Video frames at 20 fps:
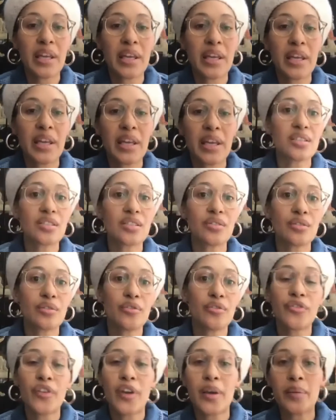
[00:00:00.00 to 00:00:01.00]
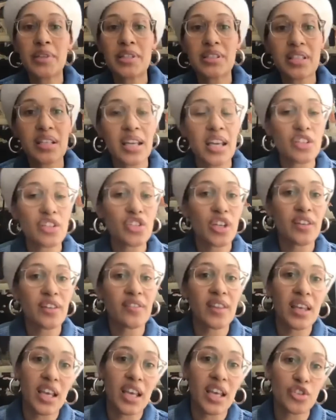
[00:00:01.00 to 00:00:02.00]
into families engaging in
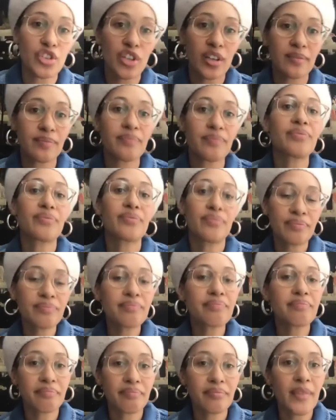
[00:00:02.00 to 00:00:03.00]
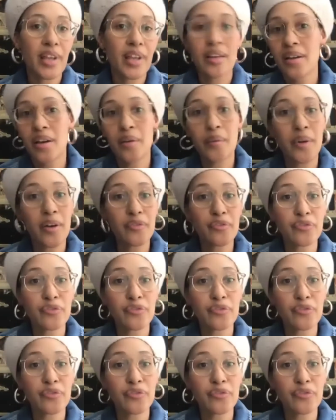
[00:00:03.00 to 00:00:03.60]
the kitchen around